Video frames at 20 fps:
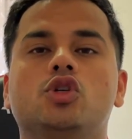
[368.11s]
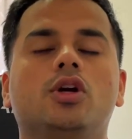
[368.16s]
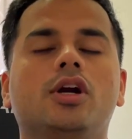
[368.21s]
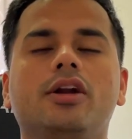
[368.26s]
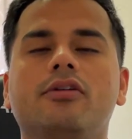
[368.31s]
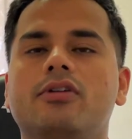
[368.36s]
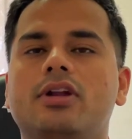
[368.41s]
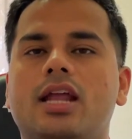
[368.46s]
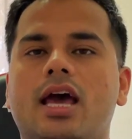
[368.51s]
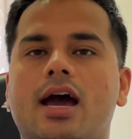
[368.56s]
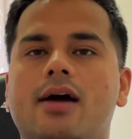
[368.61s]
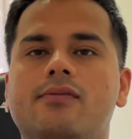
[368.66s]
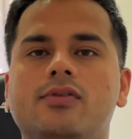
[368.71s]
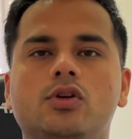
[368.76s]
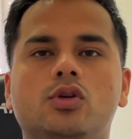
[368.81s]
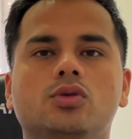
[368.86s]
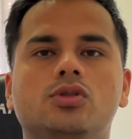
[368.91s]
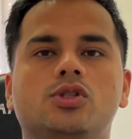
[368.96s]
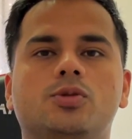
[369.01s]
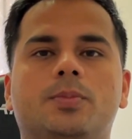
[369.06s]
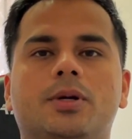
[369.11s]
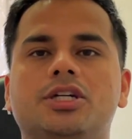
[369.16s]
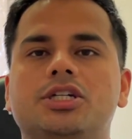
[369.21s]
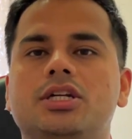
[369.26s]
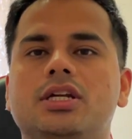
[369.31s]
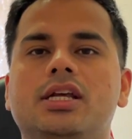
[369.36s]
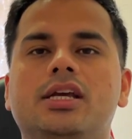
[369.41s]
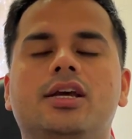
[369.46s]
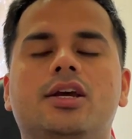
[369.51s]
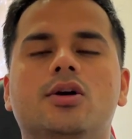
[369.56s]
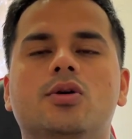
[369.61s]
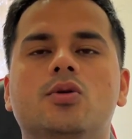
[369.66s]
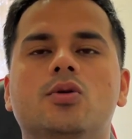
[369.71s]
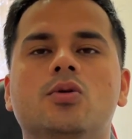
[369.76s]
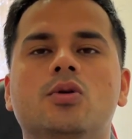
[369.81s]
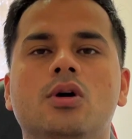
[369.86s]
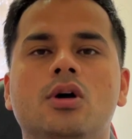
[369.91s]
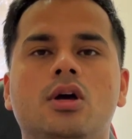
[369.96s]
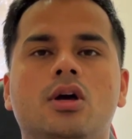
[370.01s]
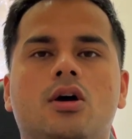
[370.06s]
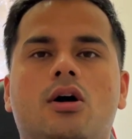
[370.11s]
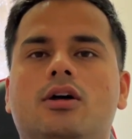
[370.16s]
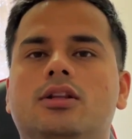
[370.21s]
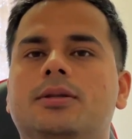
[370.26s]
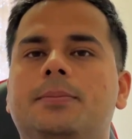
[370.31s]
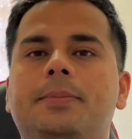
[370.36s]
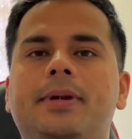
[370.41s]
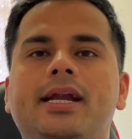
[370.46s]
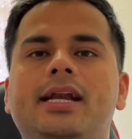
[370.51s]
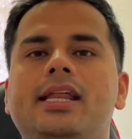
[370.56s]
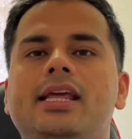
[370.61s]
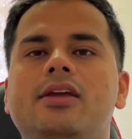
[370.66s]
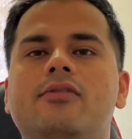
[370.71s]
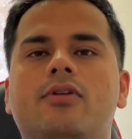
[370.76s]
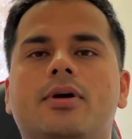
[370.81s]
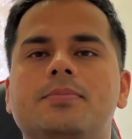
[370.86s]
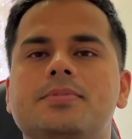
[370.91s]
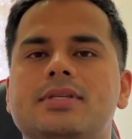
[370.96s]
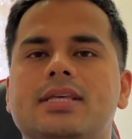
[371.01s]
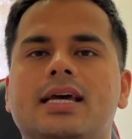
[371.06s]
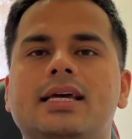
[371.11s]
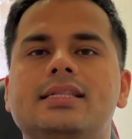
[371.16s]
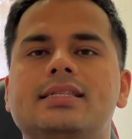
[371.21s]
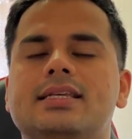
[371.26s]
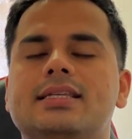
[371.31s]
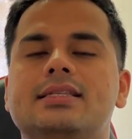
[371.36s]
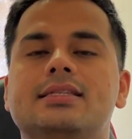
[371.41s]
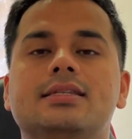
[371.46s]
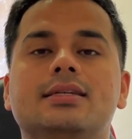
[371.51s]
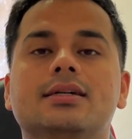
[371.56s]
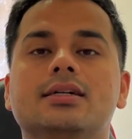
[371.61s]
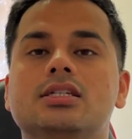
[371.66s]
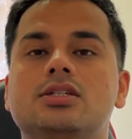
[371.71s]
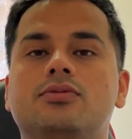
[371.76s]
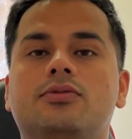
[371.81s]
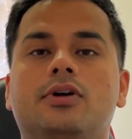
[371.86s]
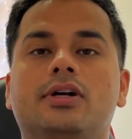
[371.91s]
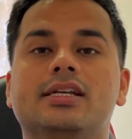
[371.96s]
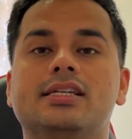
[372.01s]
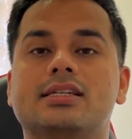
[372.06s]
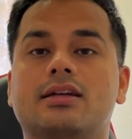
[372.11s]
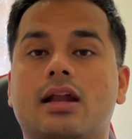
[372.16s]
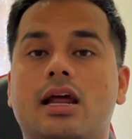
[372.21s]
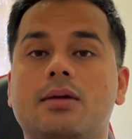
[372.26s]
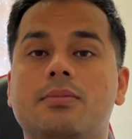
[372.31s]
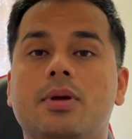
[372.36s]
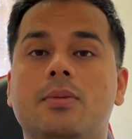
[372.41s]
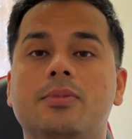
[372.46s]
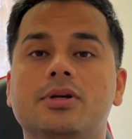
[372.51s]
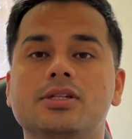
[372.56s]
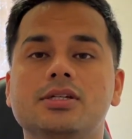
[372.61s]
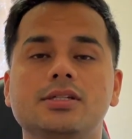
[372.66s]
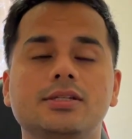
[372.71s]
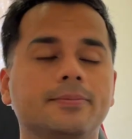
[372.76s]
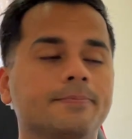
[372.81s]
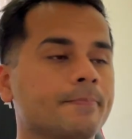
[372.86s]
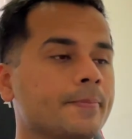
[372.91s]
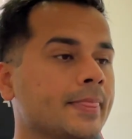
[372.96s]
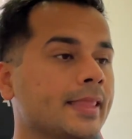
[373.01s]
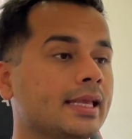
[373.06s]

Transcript: You don't even have to specially go on the PTE websites and search for describe images.